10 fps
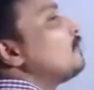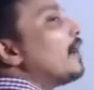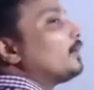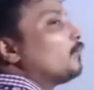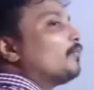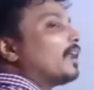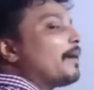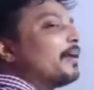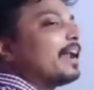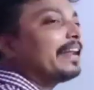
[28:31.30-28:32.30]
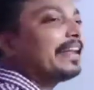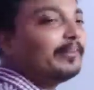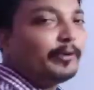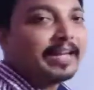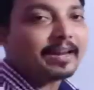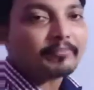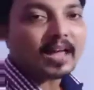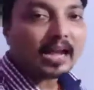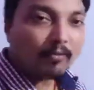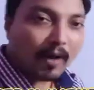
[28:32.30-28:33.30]
want to travel at anywhere.
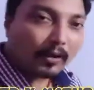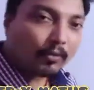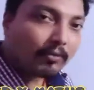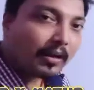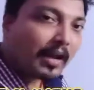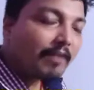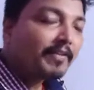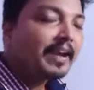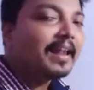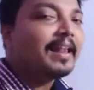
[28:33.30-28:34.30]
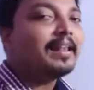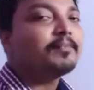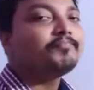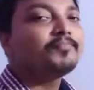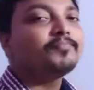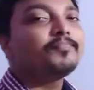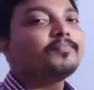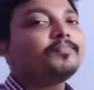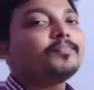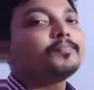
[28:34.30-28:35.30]
I want to travel
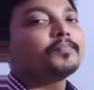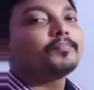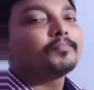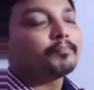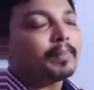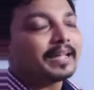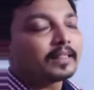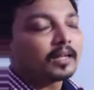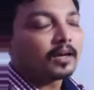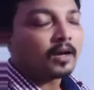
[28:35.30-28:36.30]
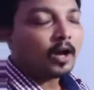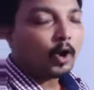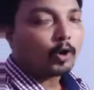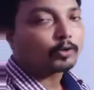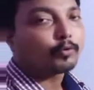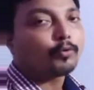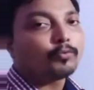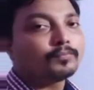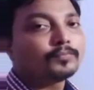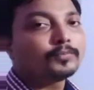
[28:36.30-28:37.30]
by the
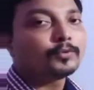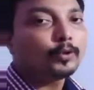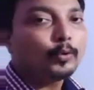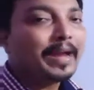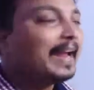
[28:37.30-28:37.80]
auto to